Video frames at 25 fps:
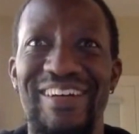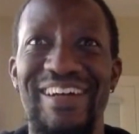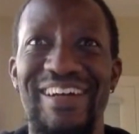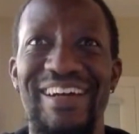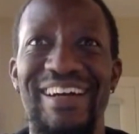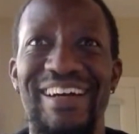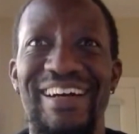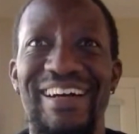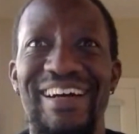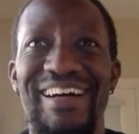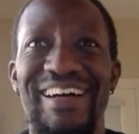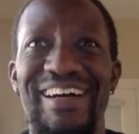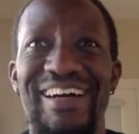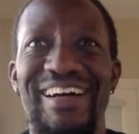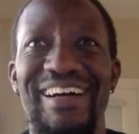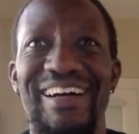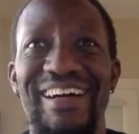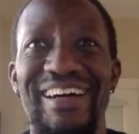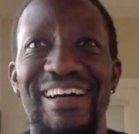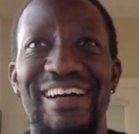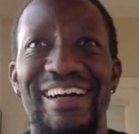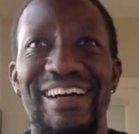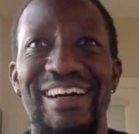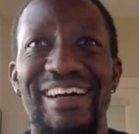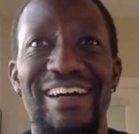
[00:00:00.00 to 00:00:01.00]

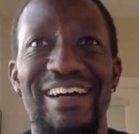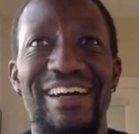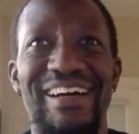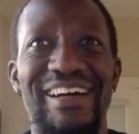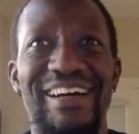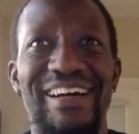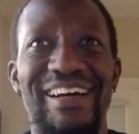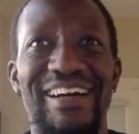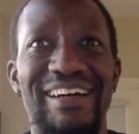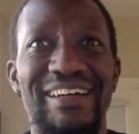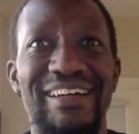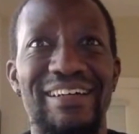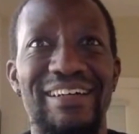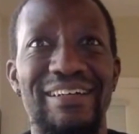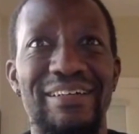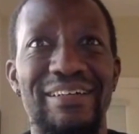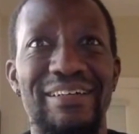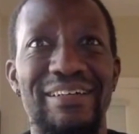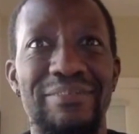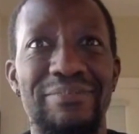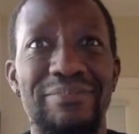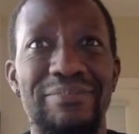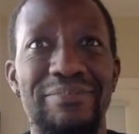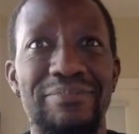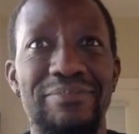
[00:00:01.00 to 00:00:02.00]

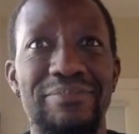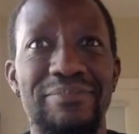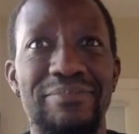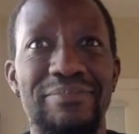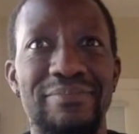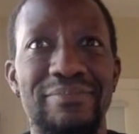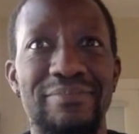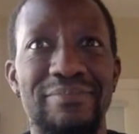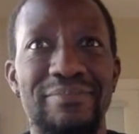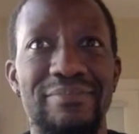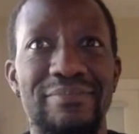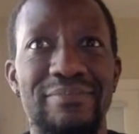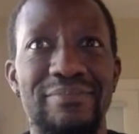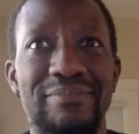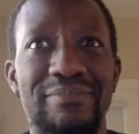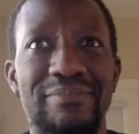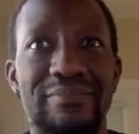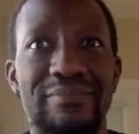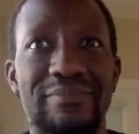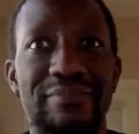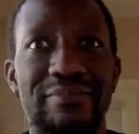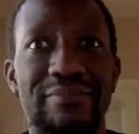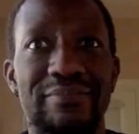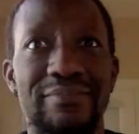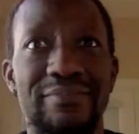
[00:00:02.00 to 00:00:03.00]

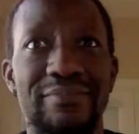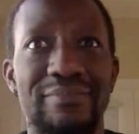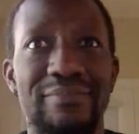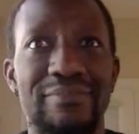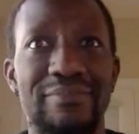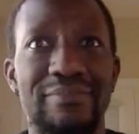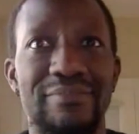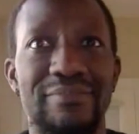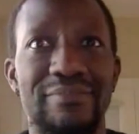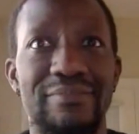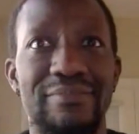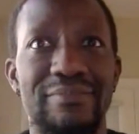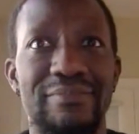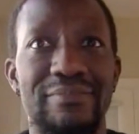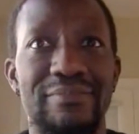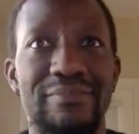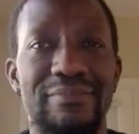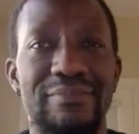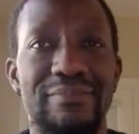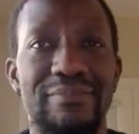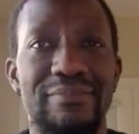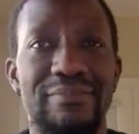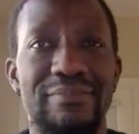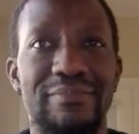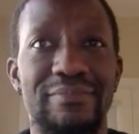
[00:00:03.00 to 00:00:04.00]

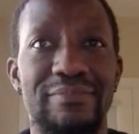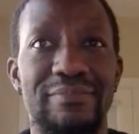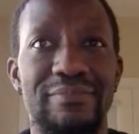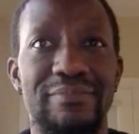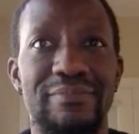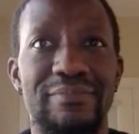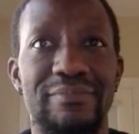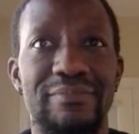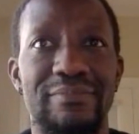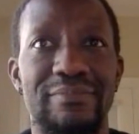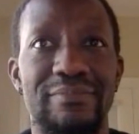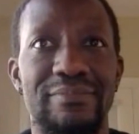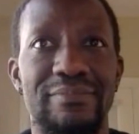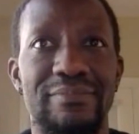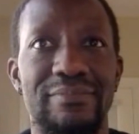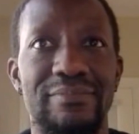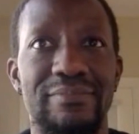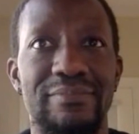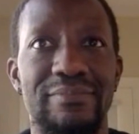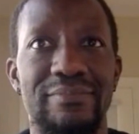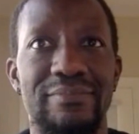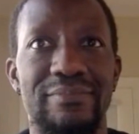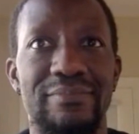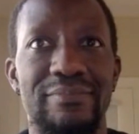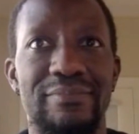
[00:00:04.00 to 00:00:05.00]

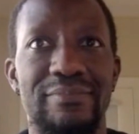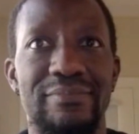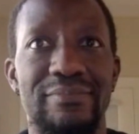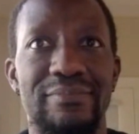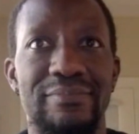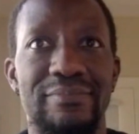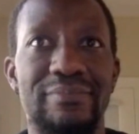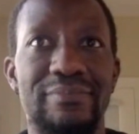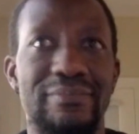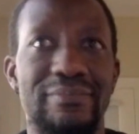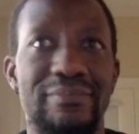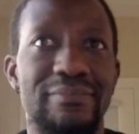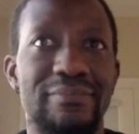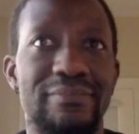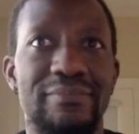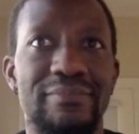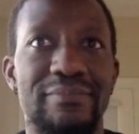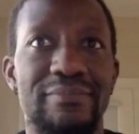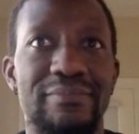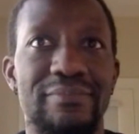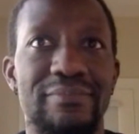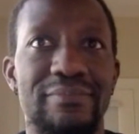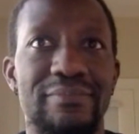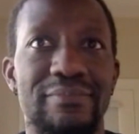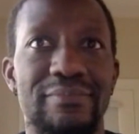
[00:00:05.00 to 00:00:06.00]

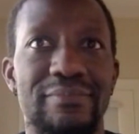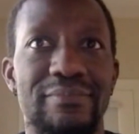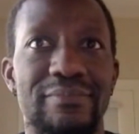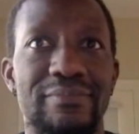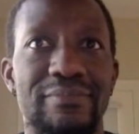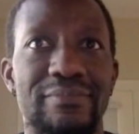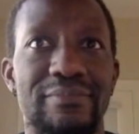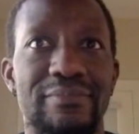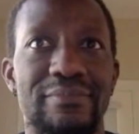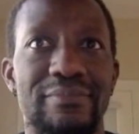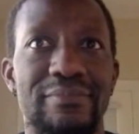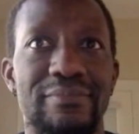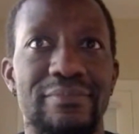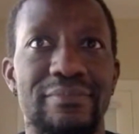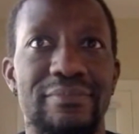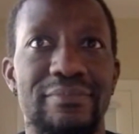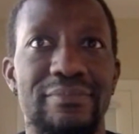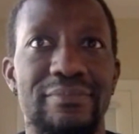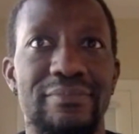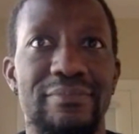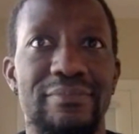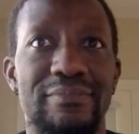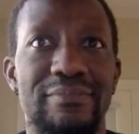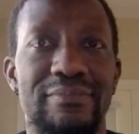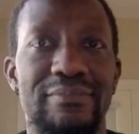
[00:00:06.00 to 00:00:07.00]

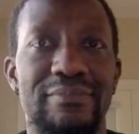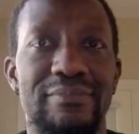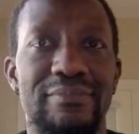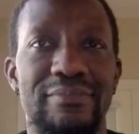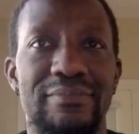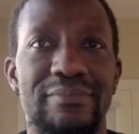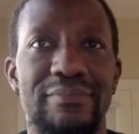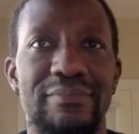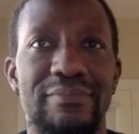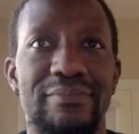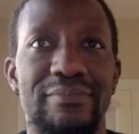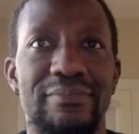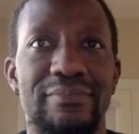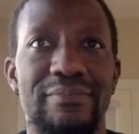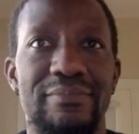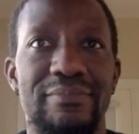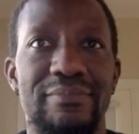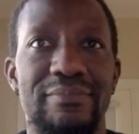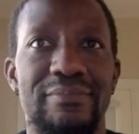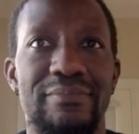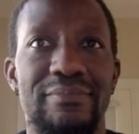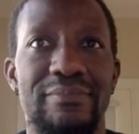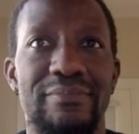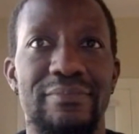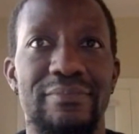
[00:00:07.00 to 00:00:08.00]
(not speaking)